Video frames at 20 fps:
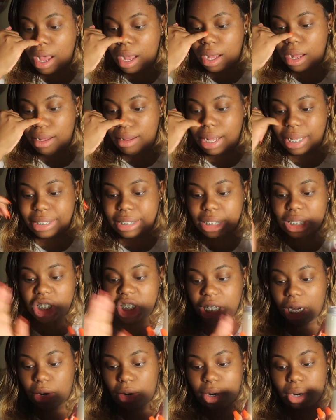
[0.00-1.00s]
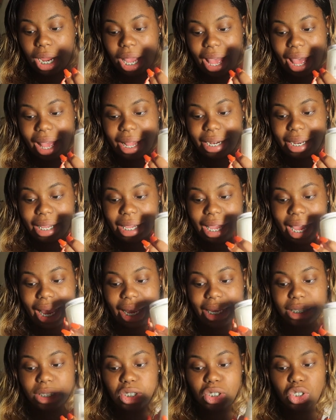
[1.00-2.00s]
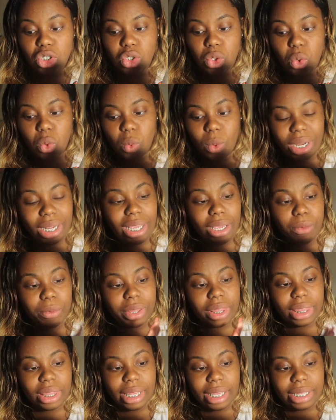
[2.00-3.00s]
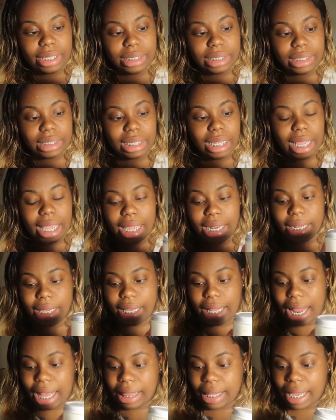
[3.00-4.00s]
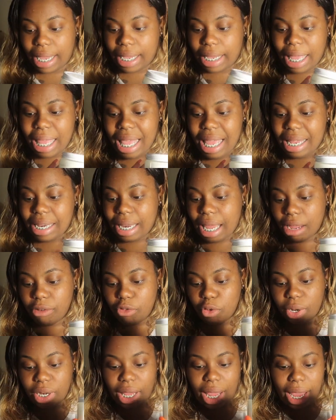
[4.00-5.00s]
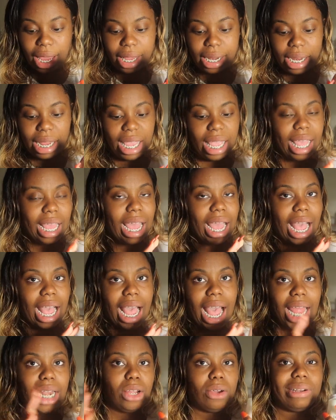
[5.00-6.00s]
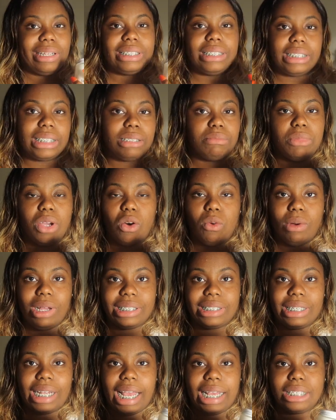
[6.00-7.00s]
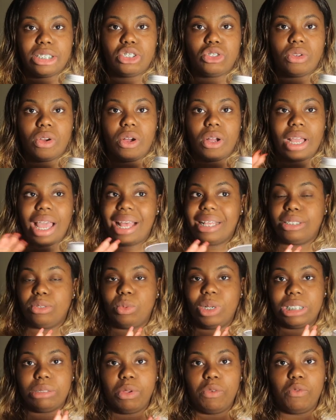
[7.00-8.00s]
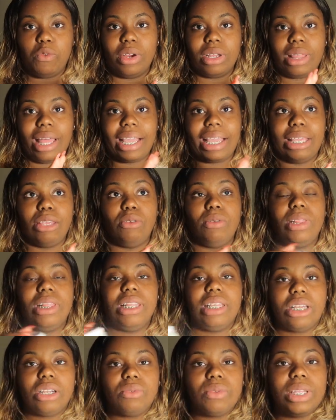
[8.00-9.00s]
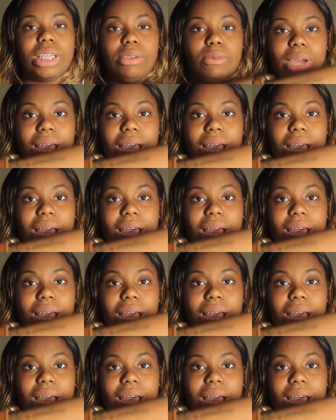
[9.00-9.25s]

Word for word: uh, i took a shower at 8:20 with this and then at like 9:48, i noticed the smell wasn't as strong as it was before like you literally